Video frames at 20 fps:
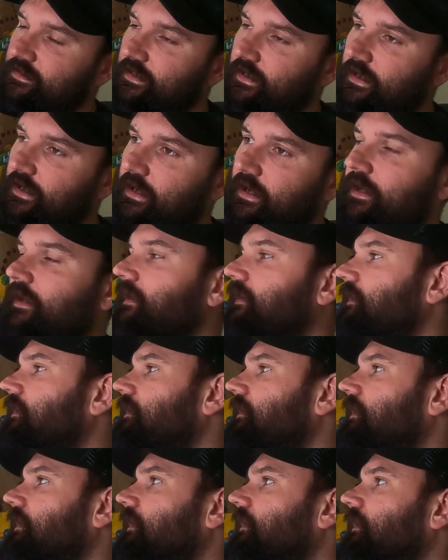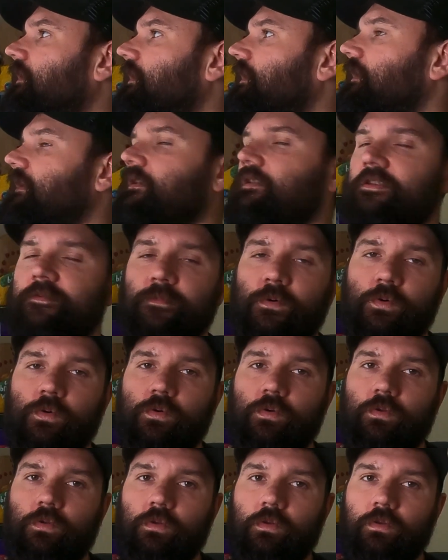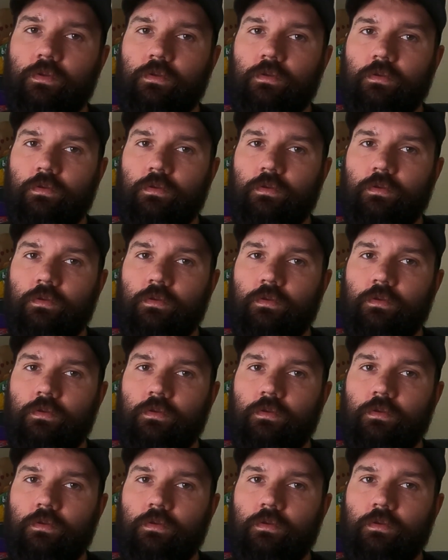in a small